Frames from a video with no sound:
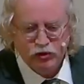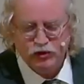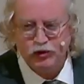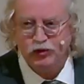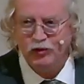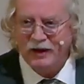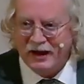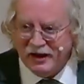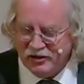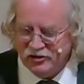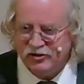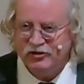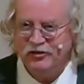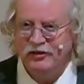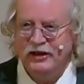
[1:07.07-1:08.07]

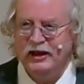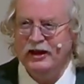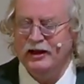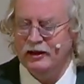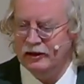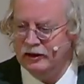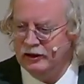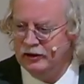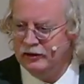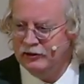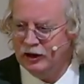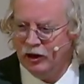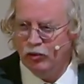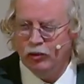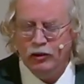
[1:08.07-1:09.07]
trans thing.
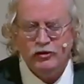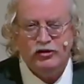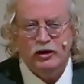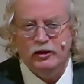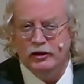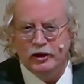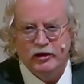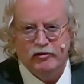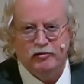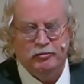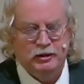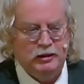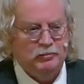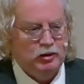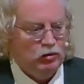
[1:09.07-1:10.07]
Now, we're to love
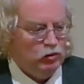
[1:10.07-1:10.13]
people.